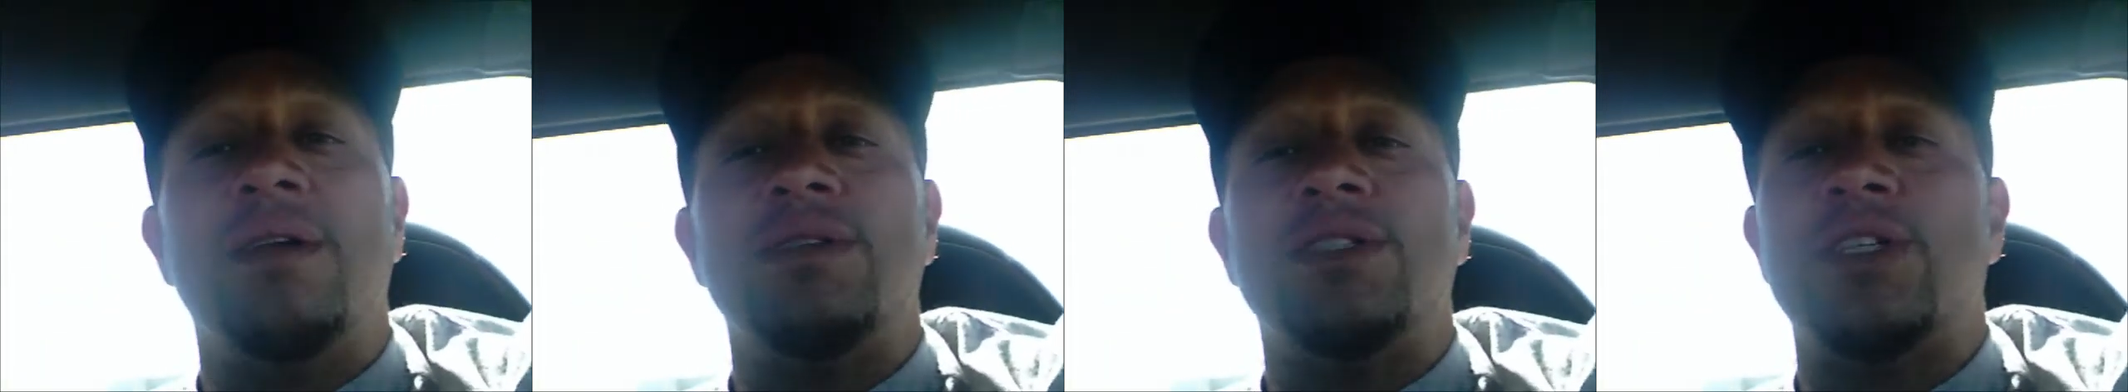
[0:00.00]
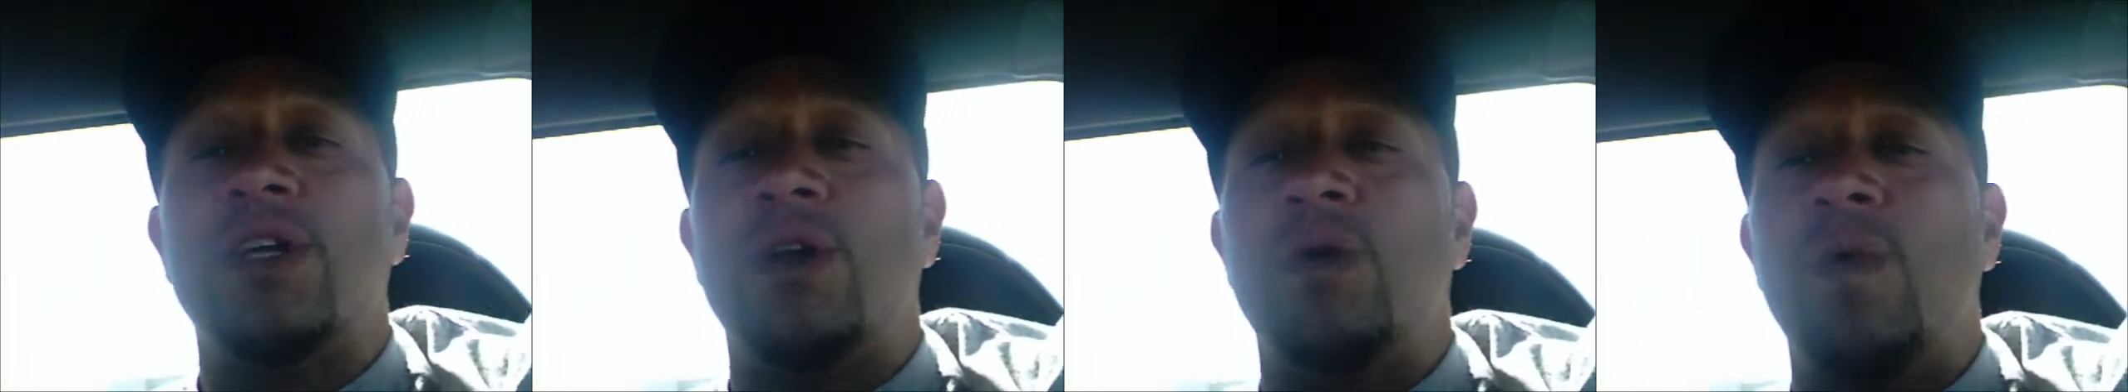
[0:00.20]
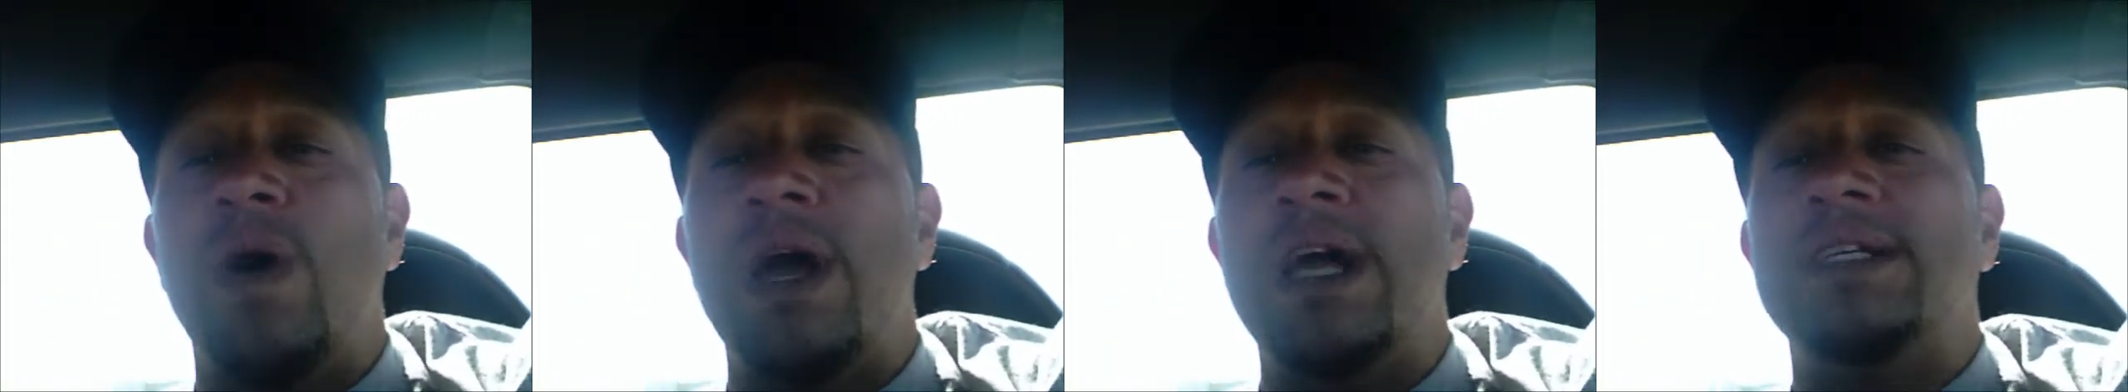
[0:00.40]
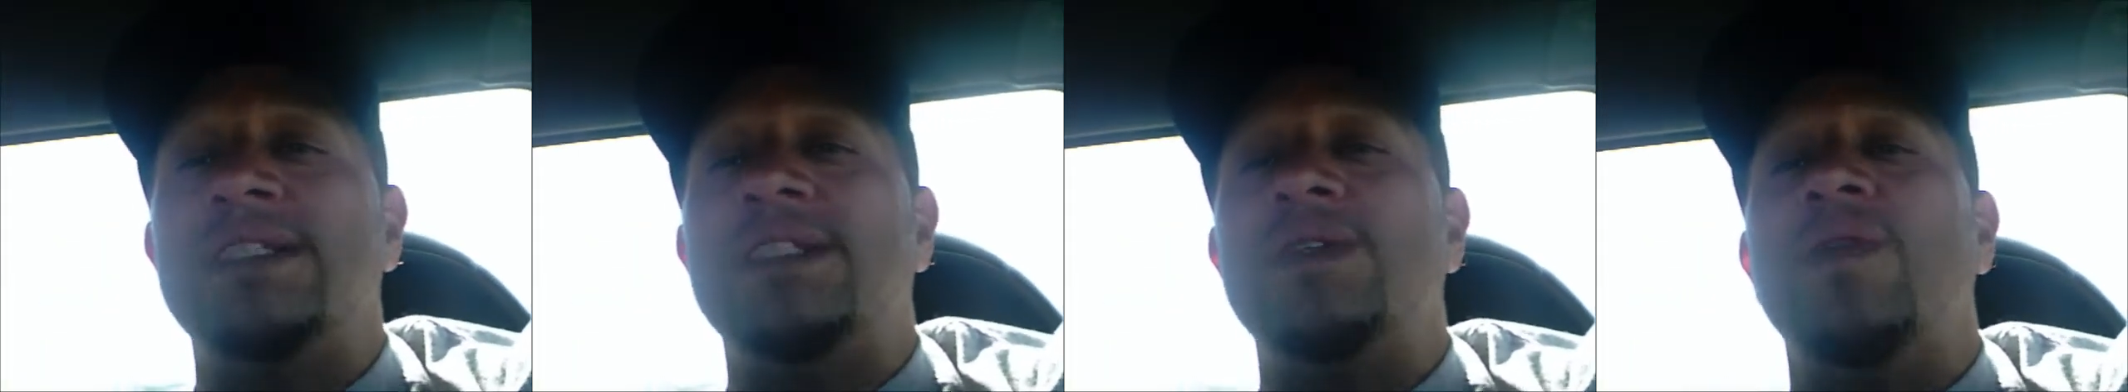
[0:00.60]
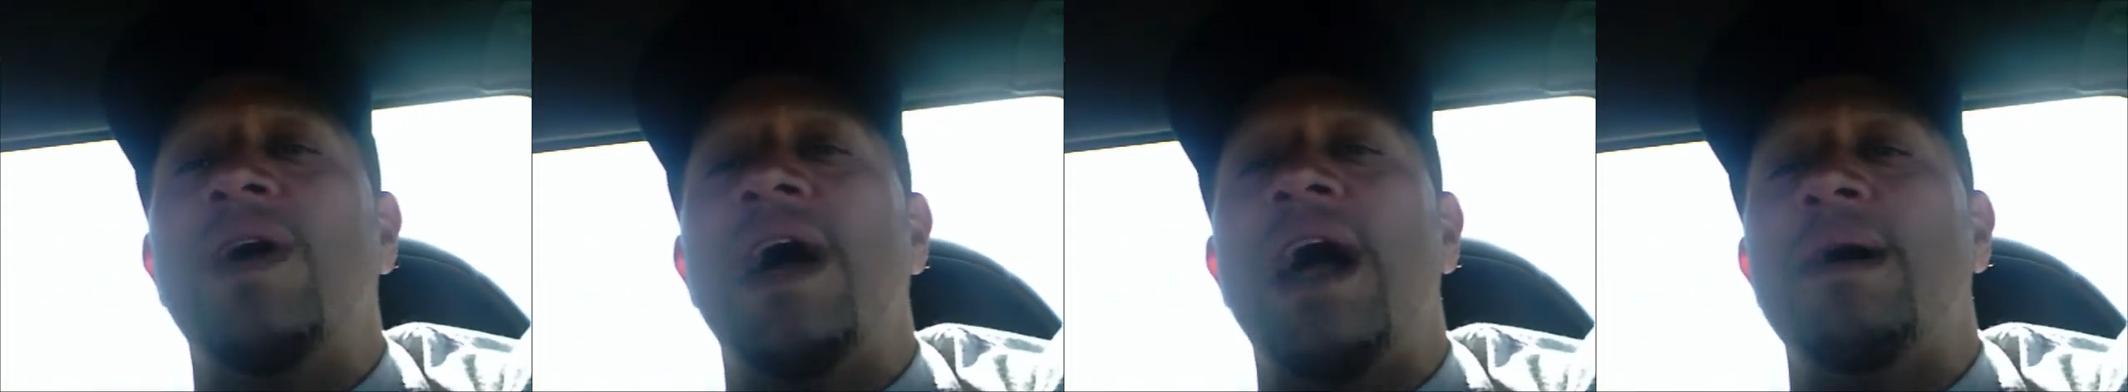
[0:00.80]
I'm just going to wait and
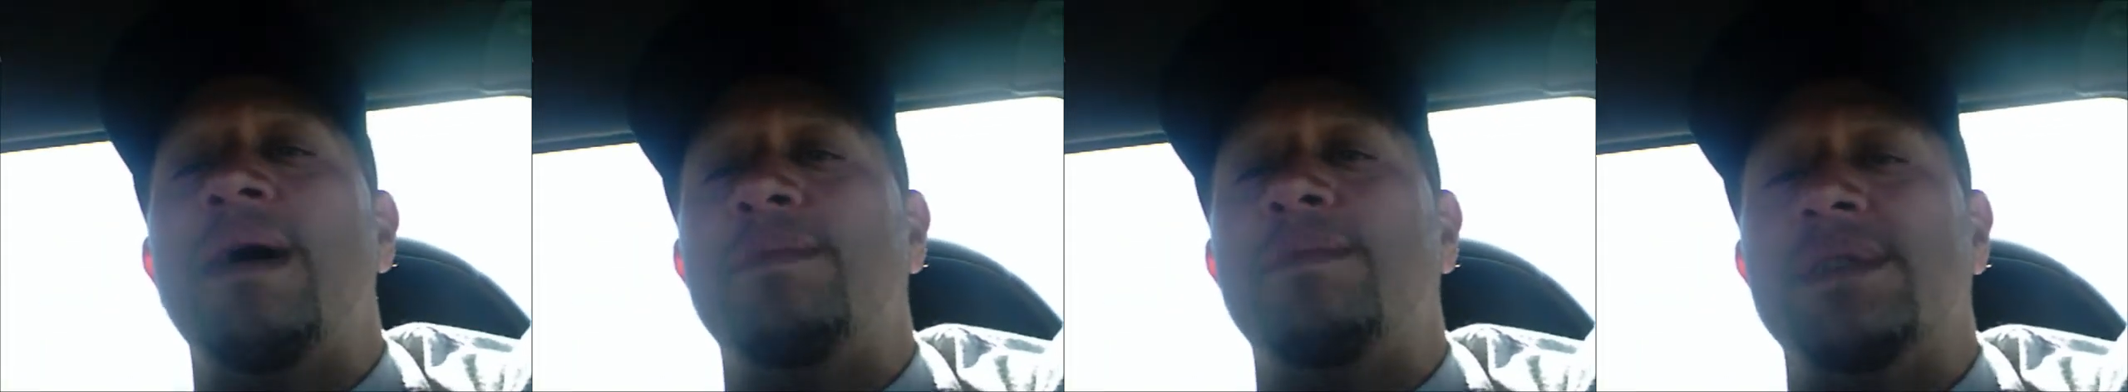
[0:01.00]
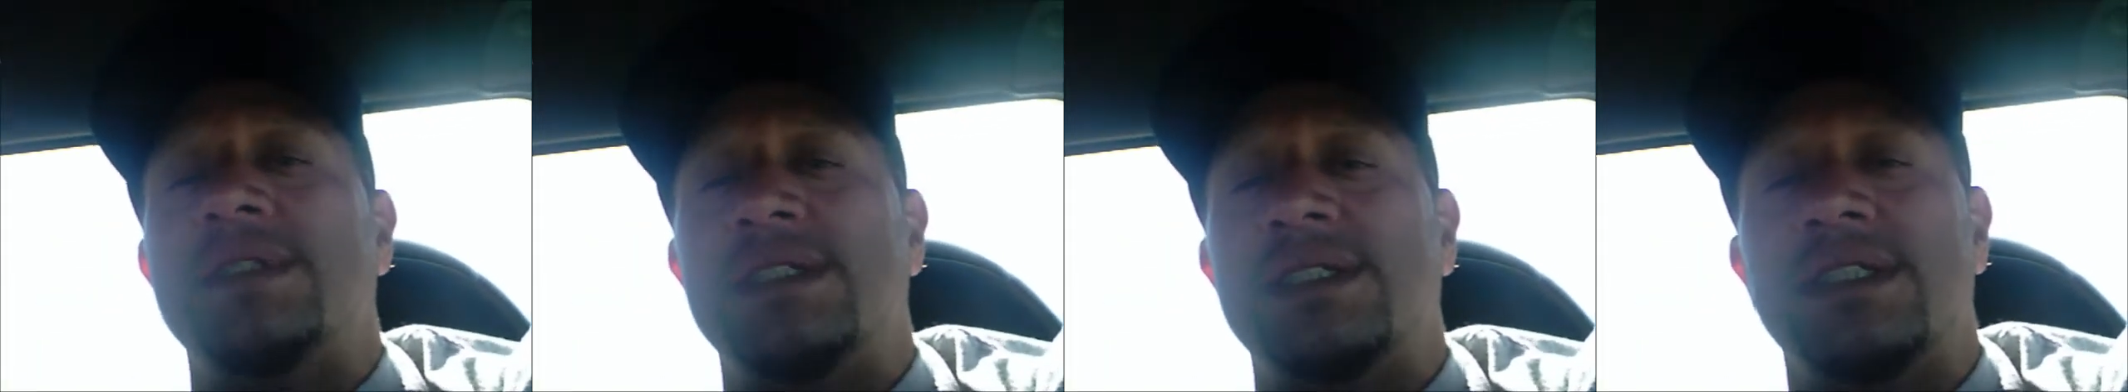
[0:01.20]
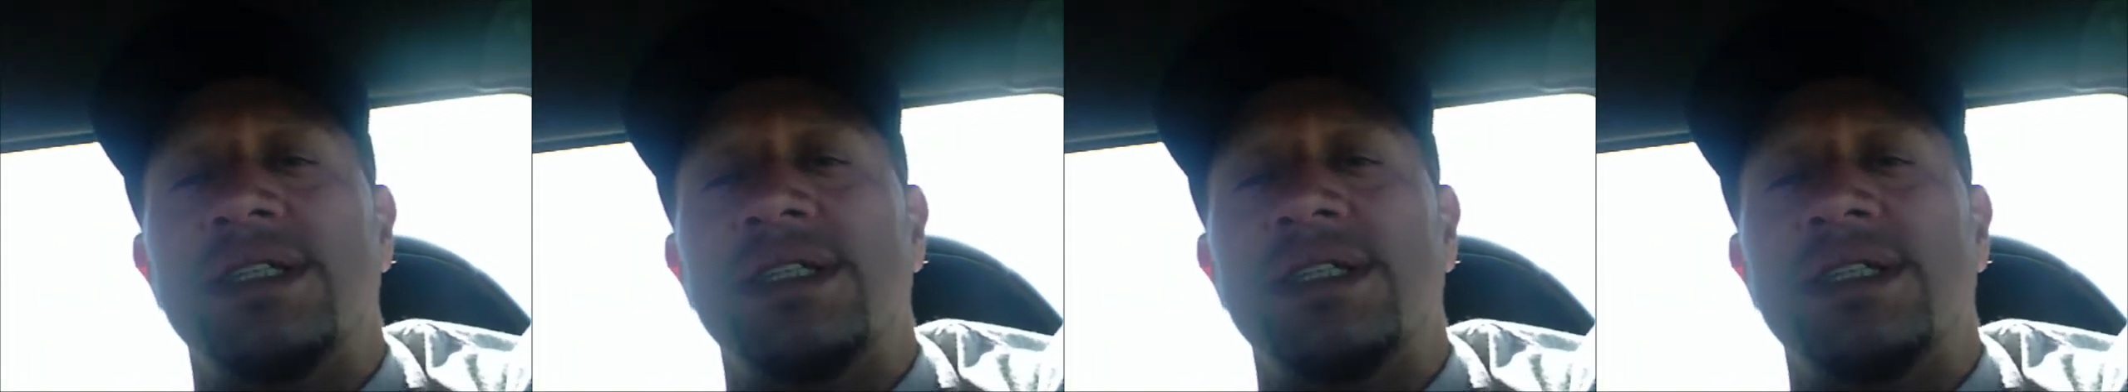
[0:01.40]
see what happens.